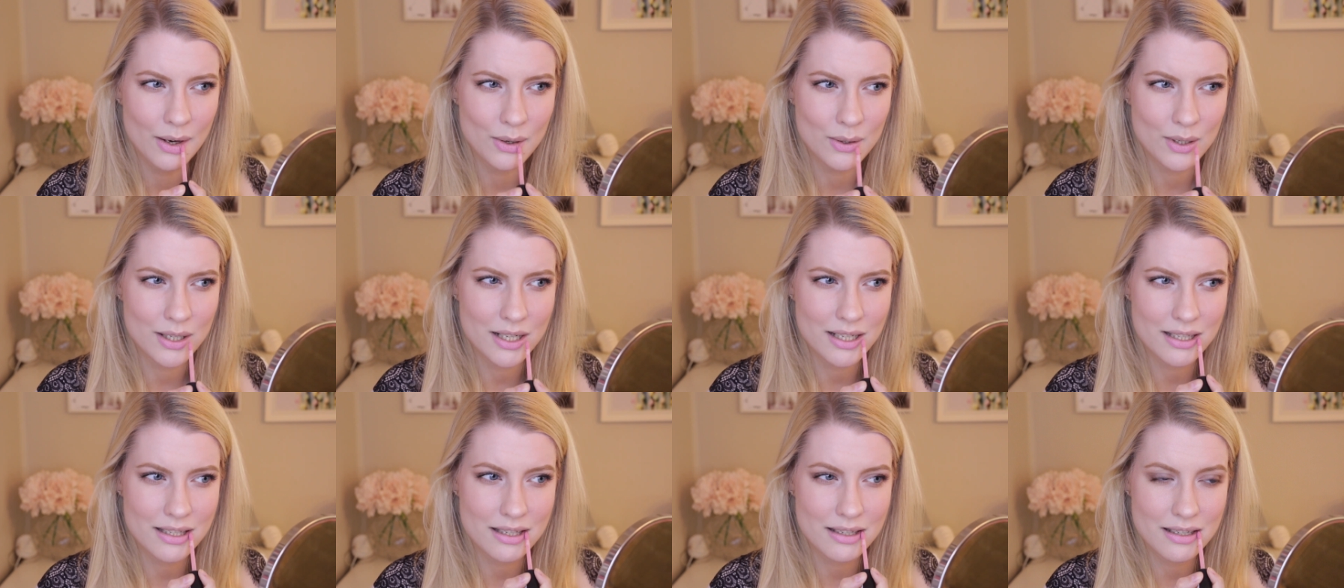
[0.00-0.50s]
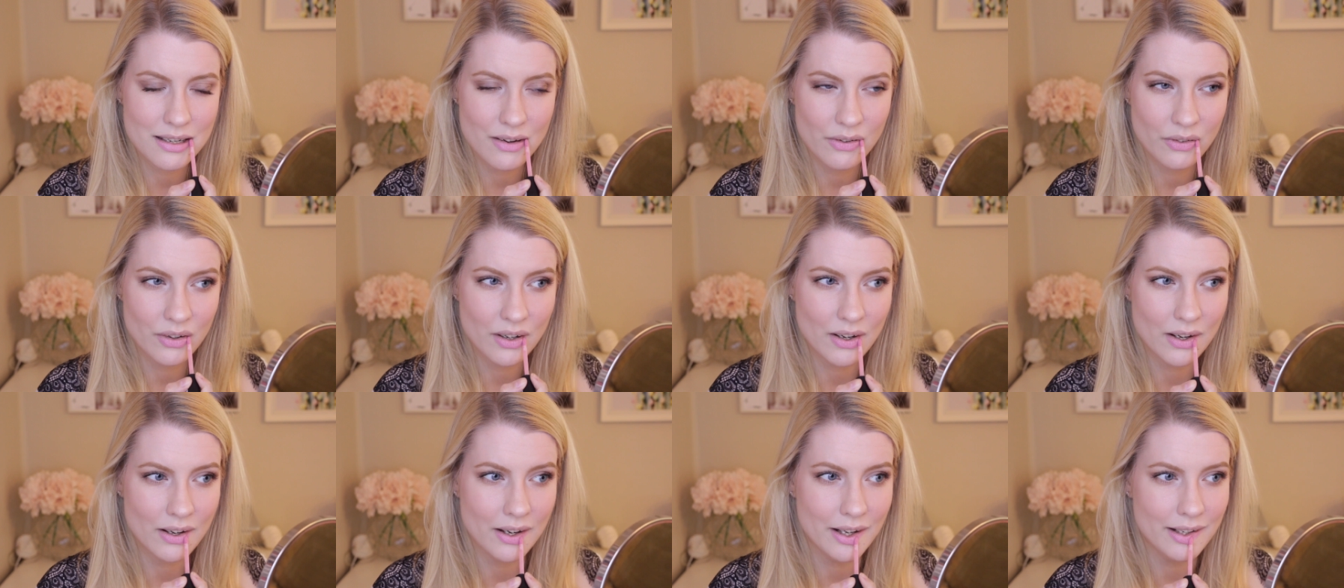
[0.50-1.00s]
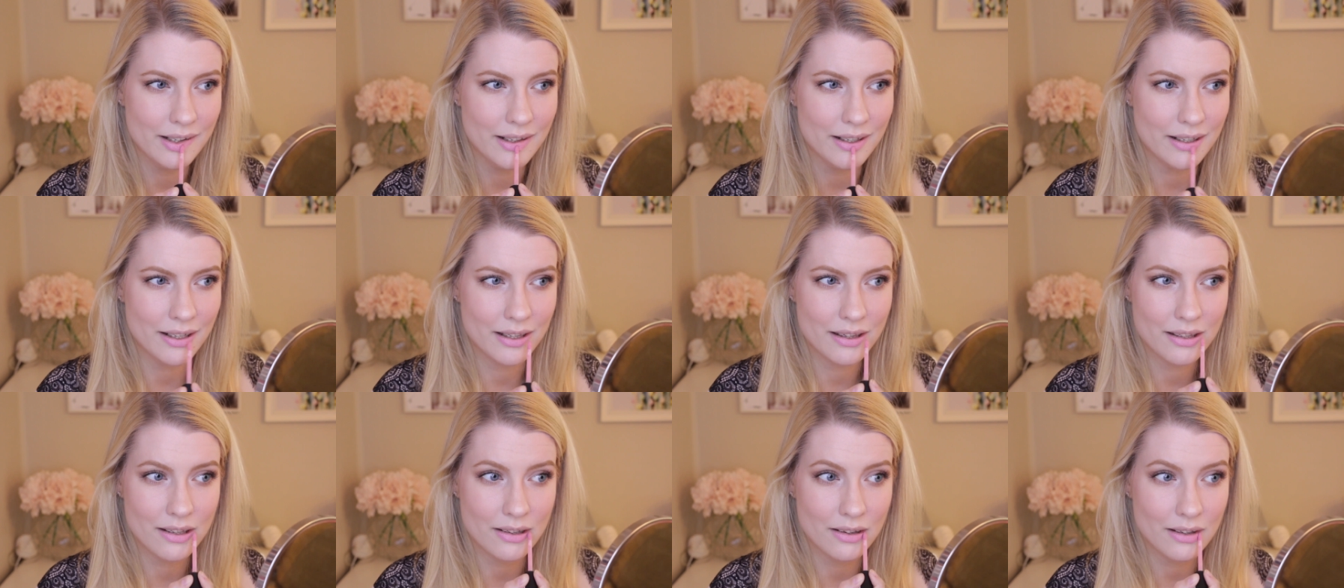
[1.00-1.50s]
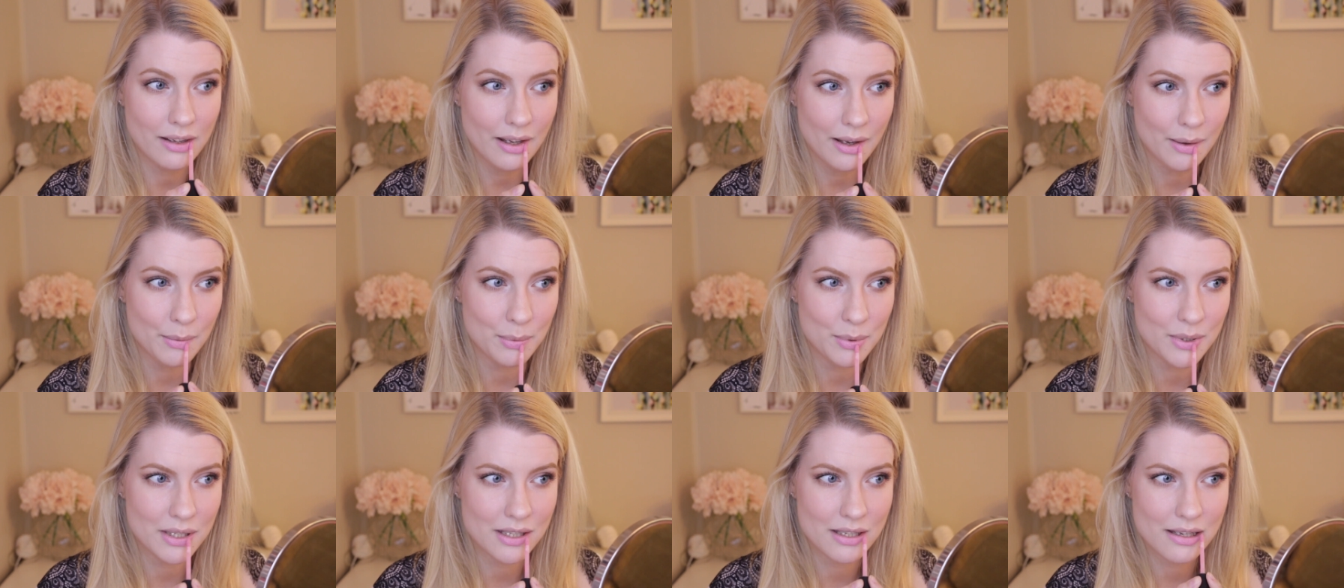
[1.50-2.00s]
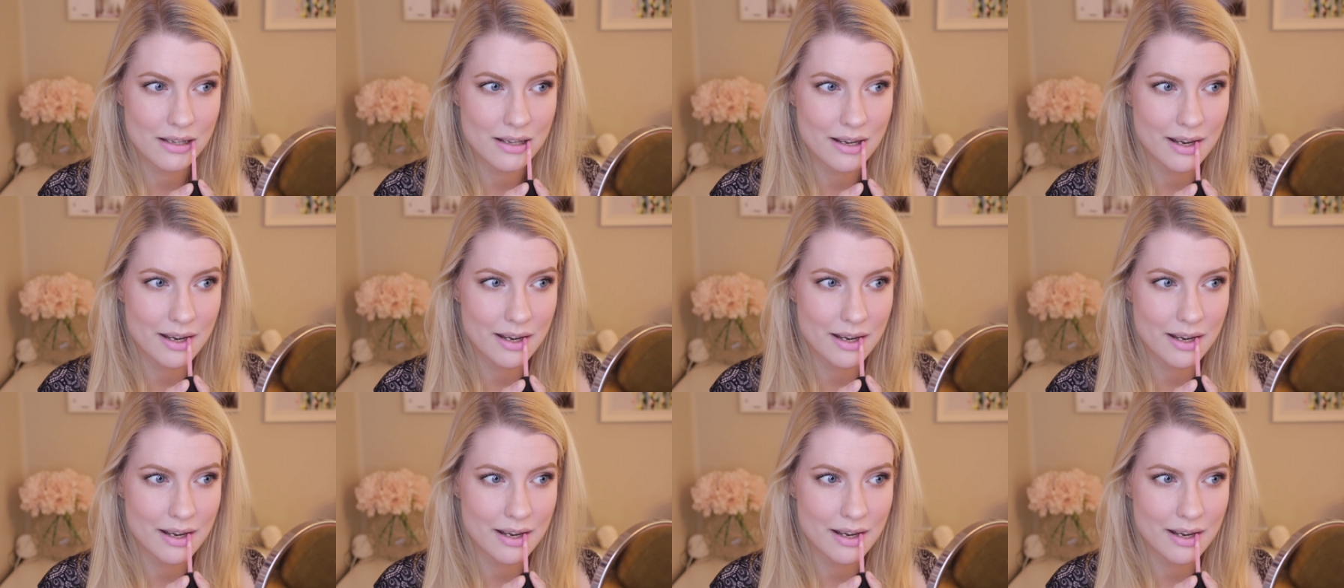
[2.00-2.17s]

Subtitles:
when it's a different color than your lips.